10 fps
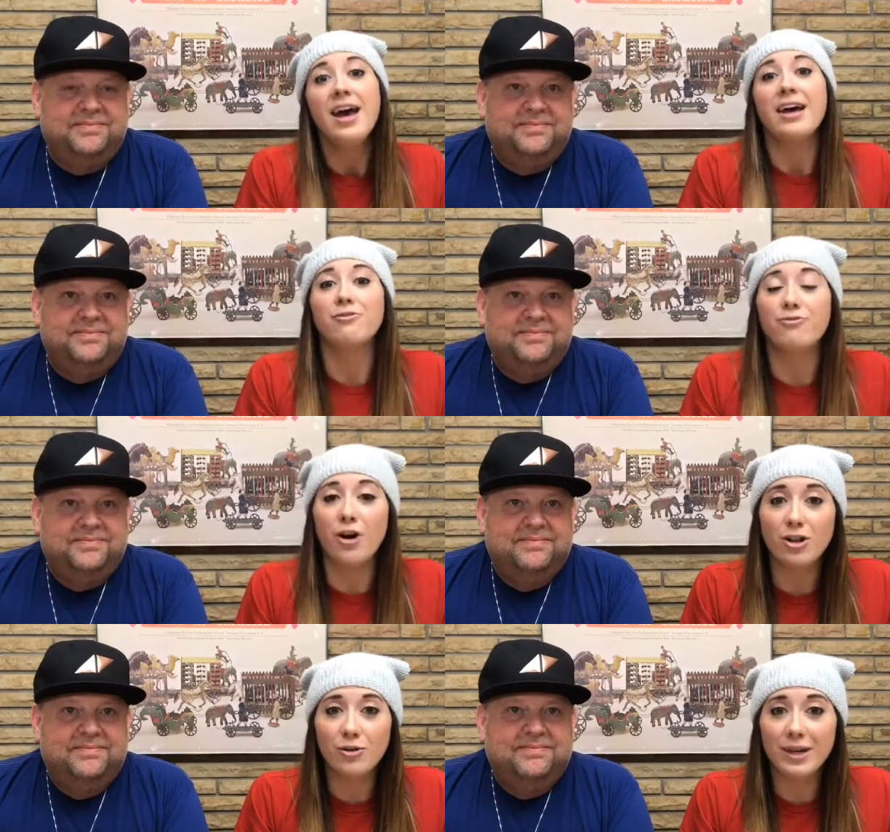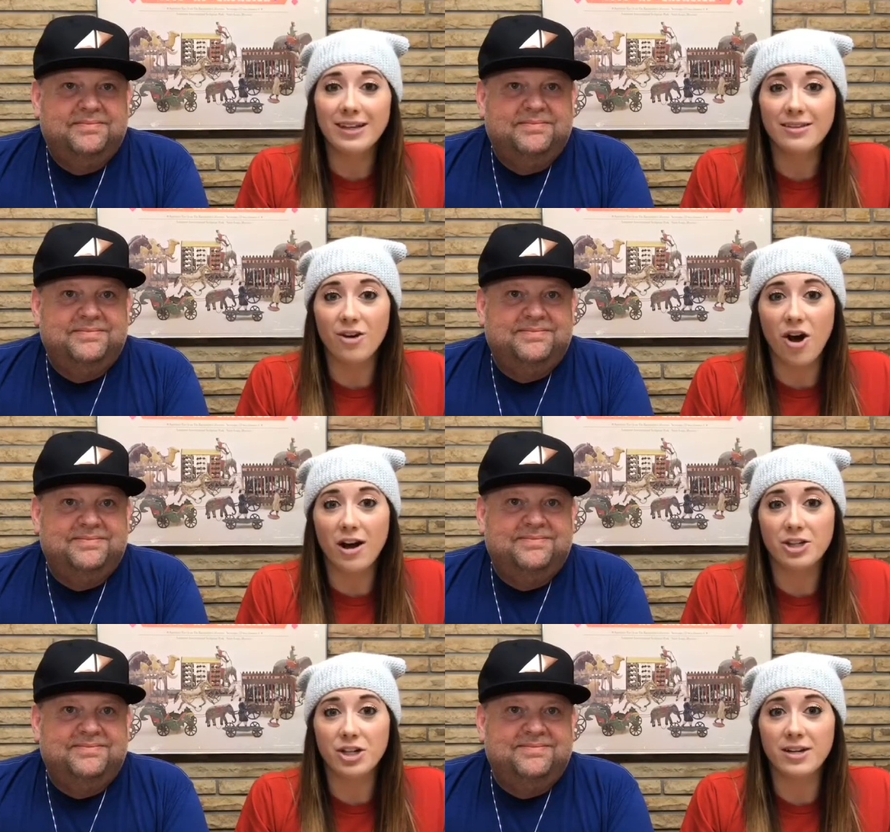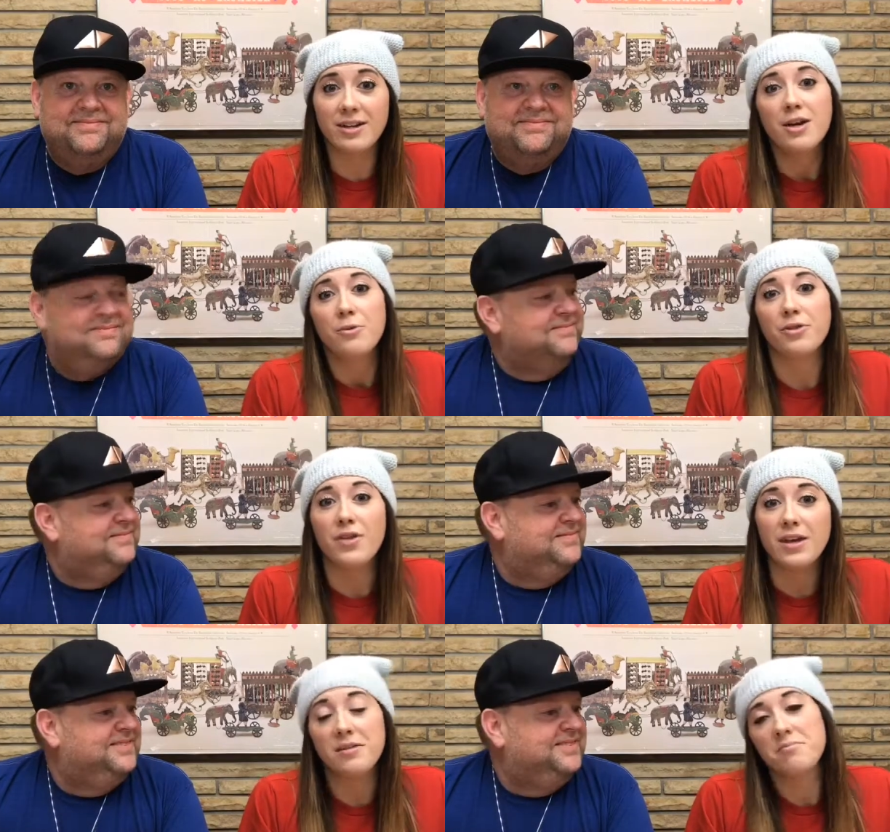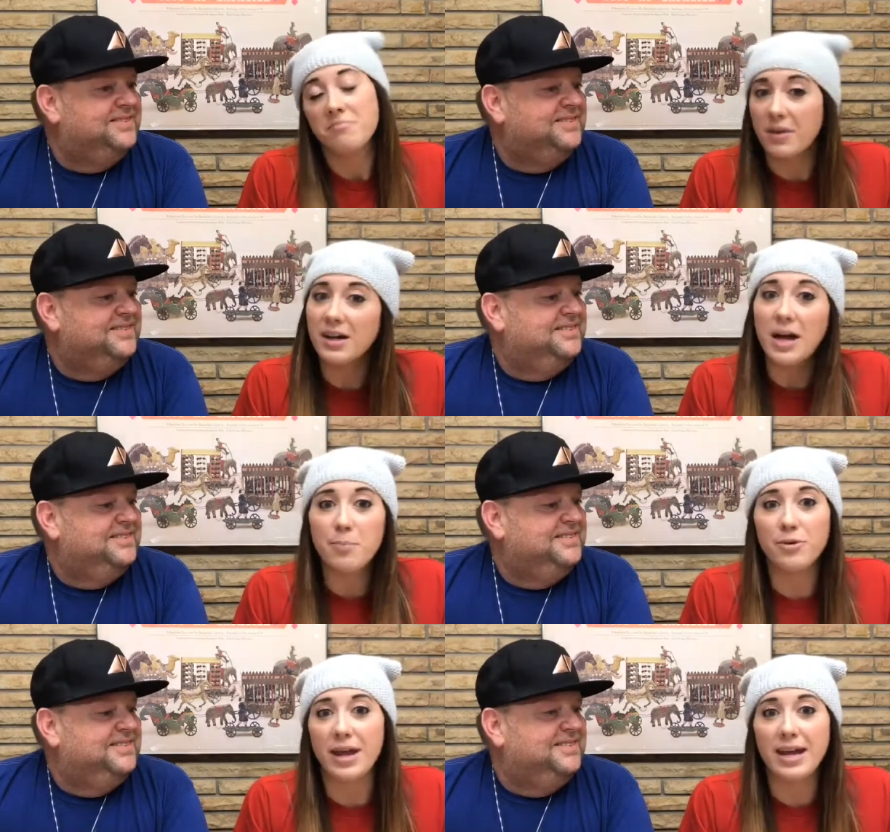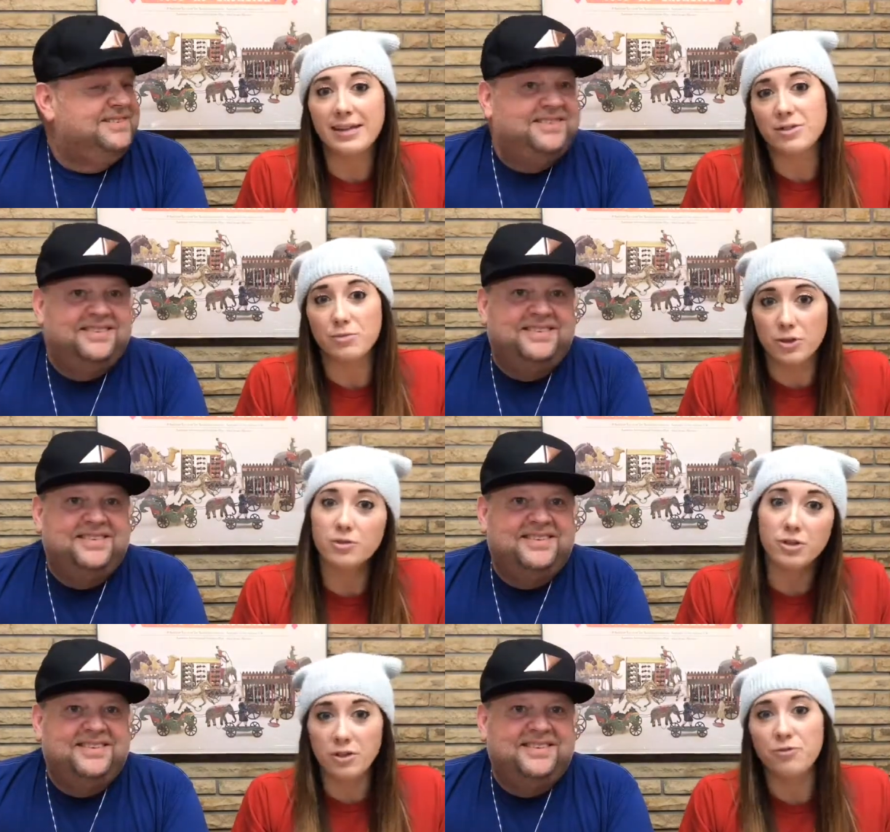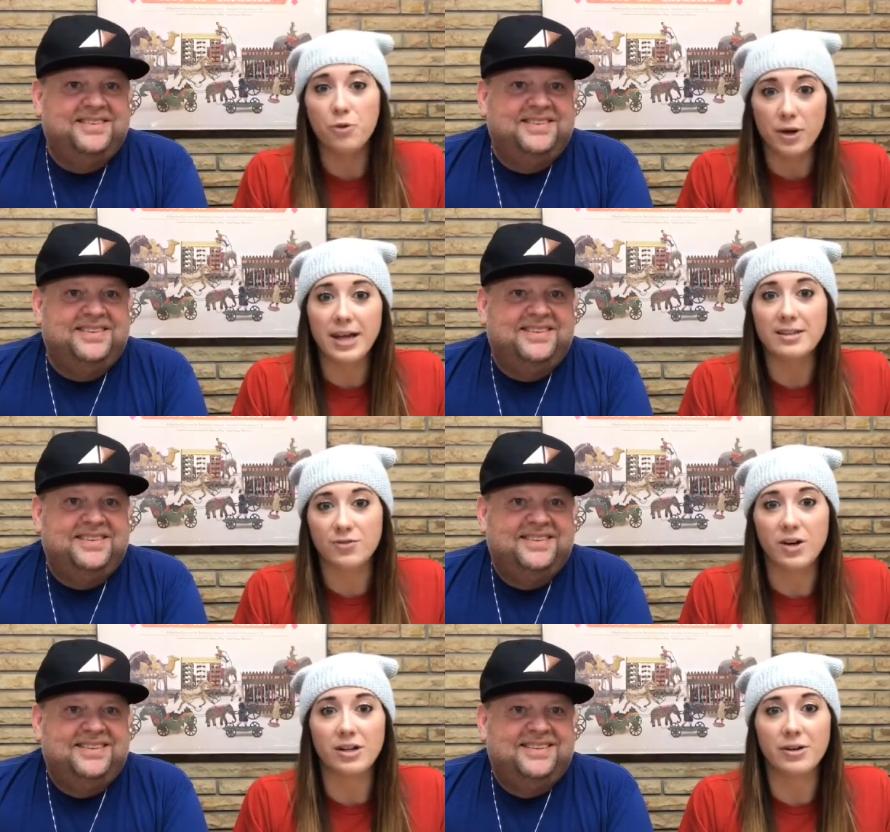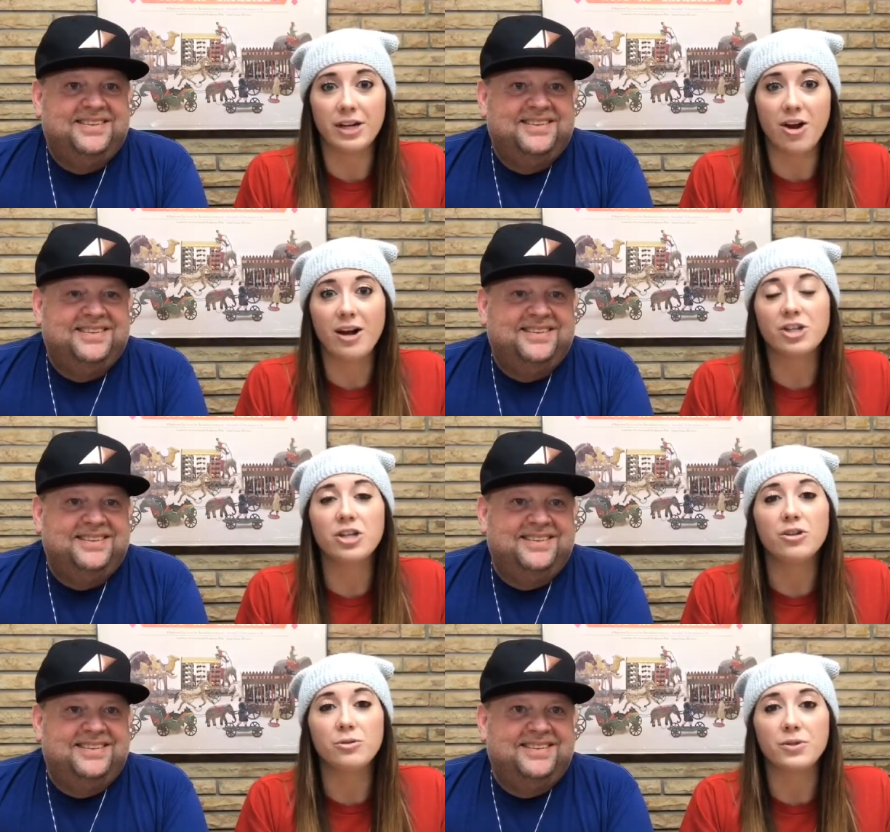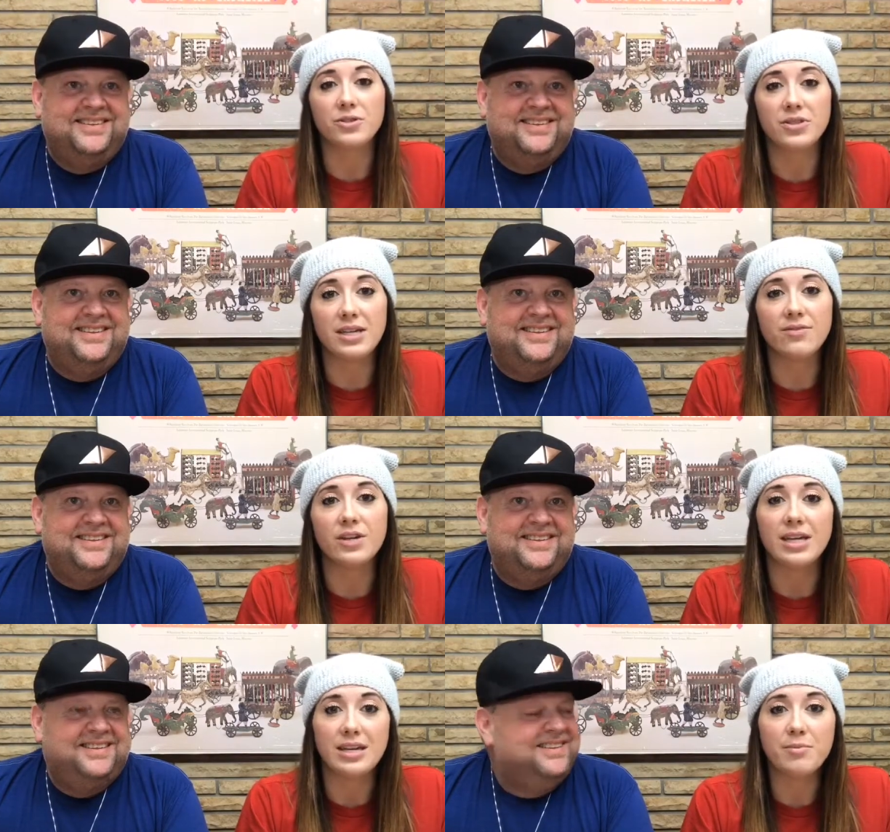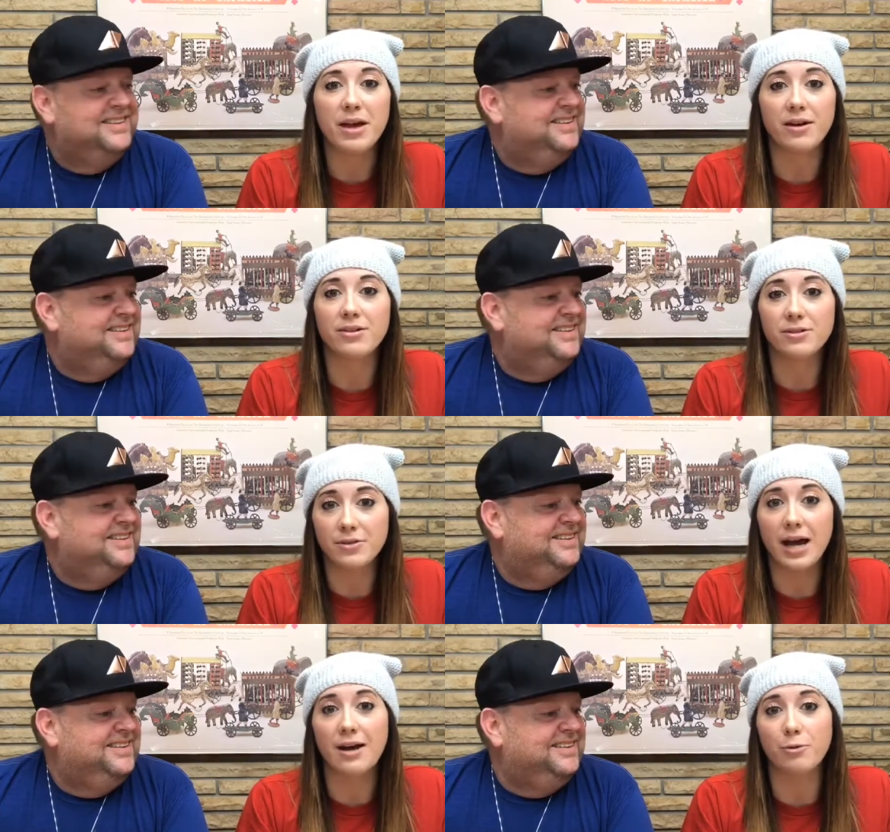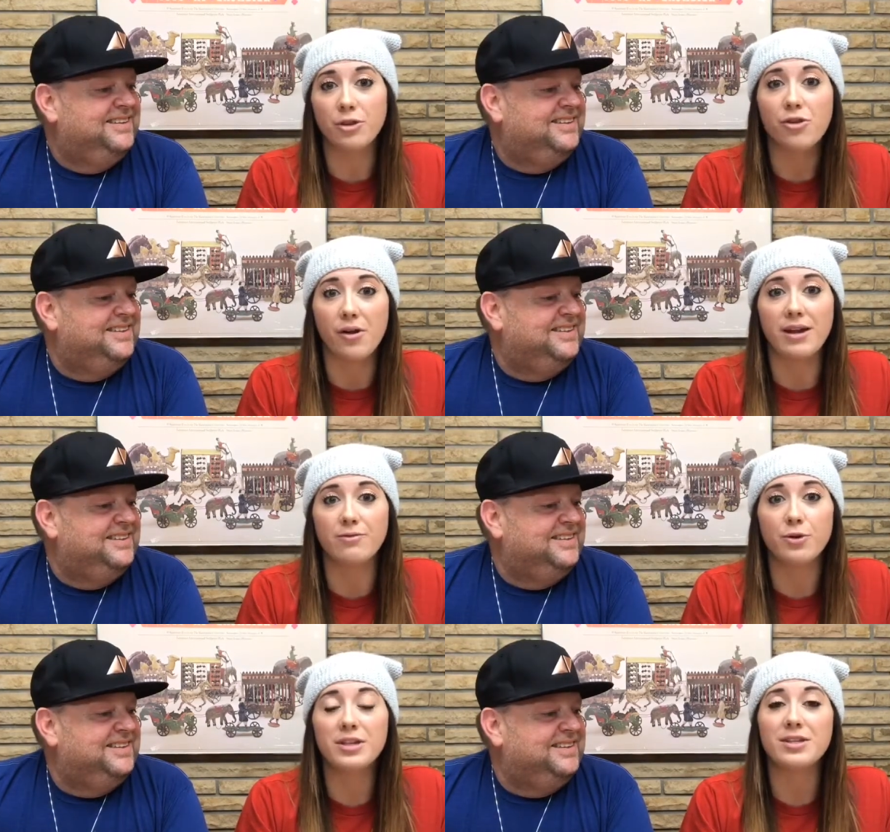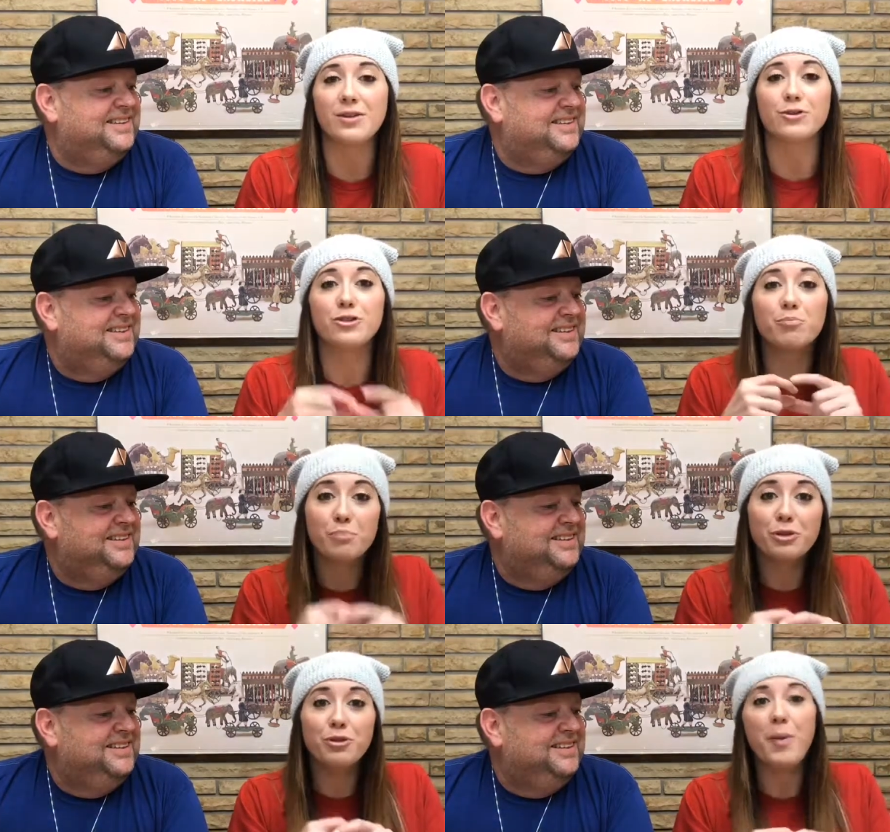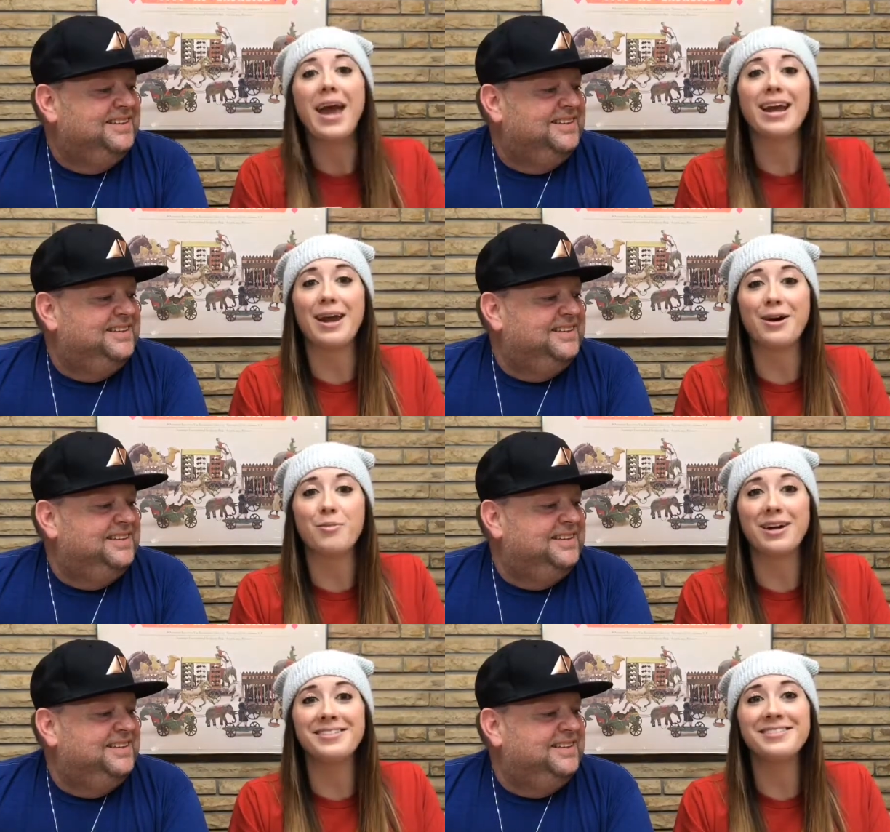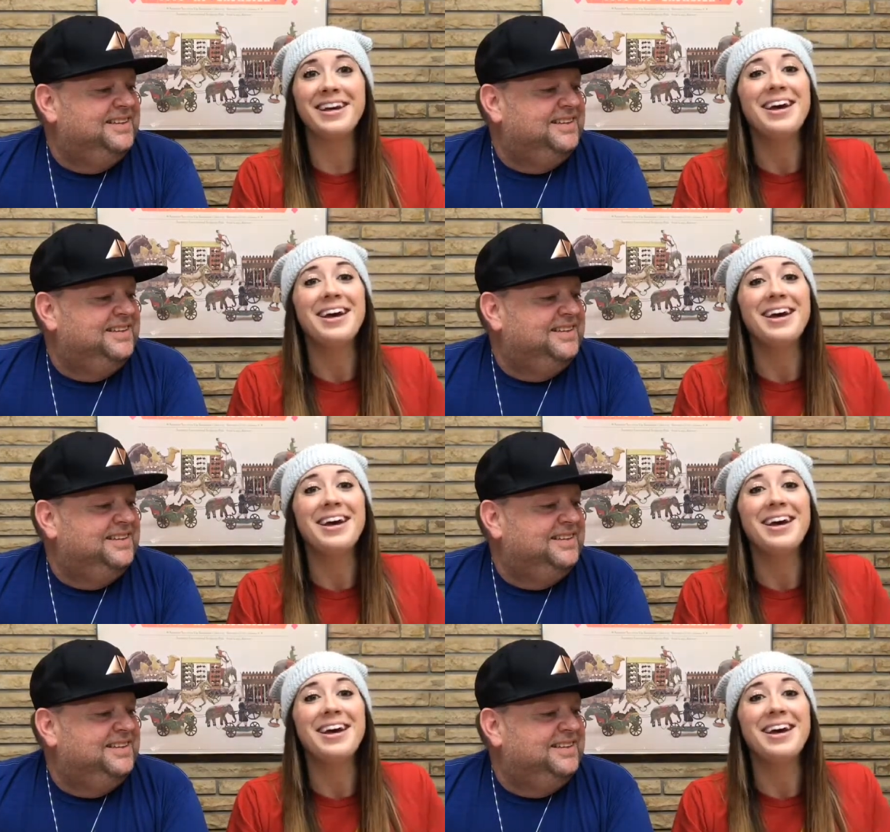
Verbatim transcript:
Speaker 1: and following the auction within a couple days, usually four days following an auction, you'll receive an email uh, with your invoice and there's a blue pay now button